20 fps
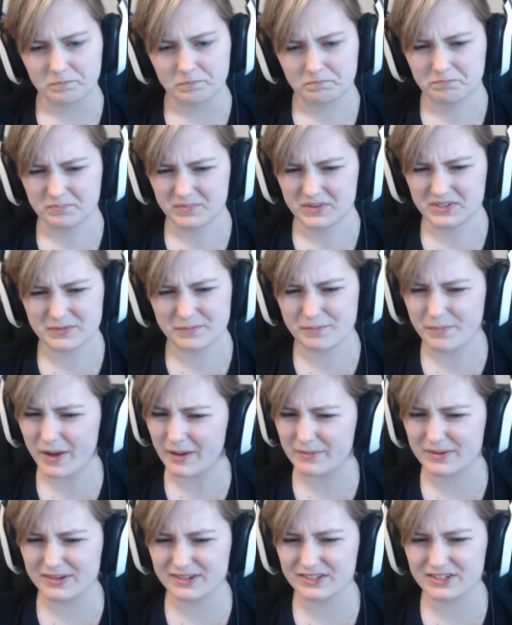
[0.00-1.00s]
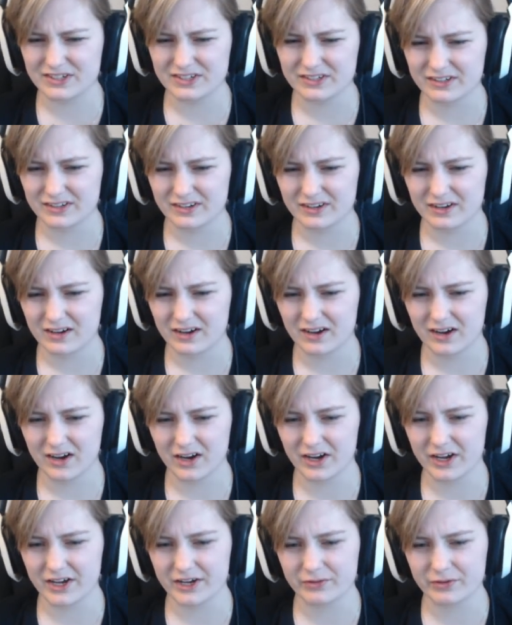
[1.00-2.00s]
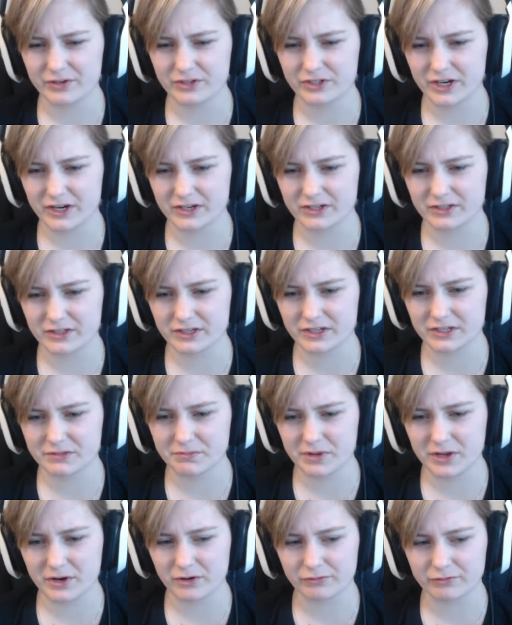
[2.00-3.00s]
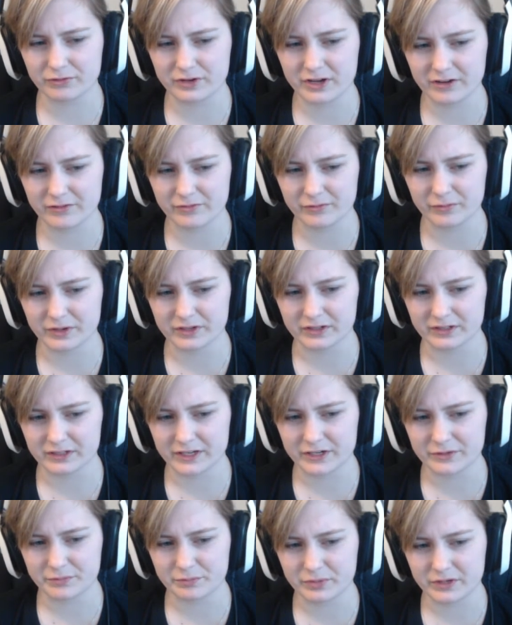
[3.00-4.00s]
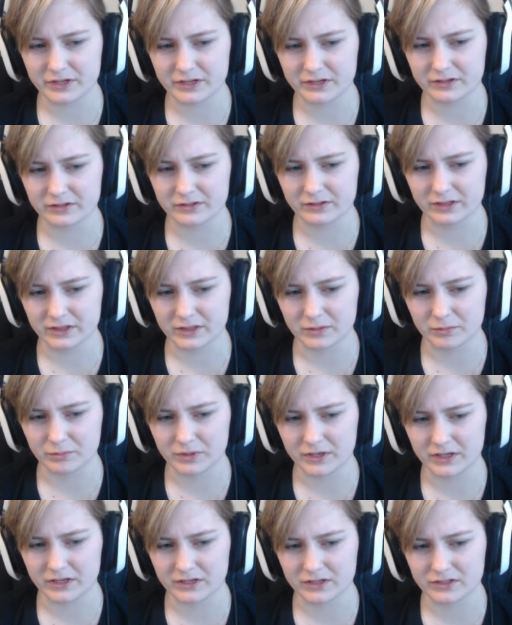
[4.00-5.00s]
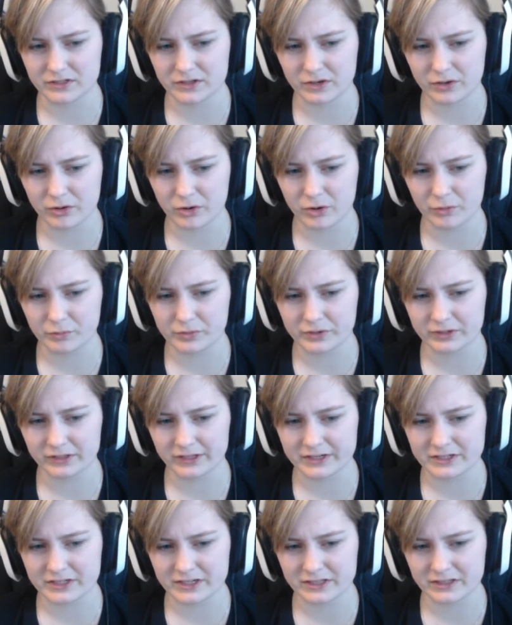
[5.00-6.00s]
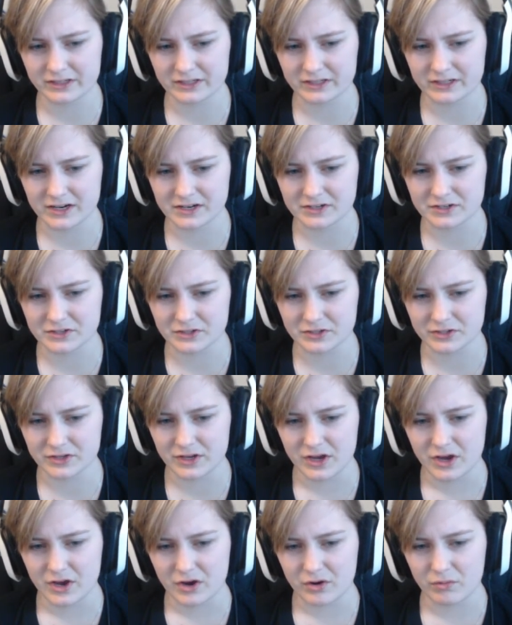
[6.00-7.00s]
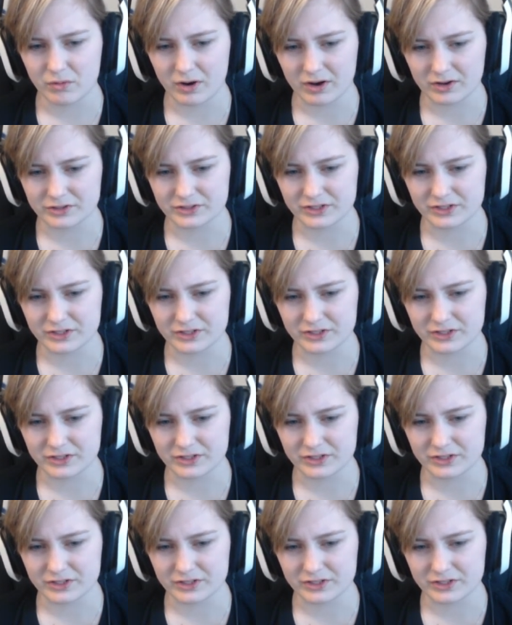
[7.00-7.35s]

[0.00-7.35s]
Is it Babbage? I reject these men of government. Let the pigs copulate in the gutters whilst they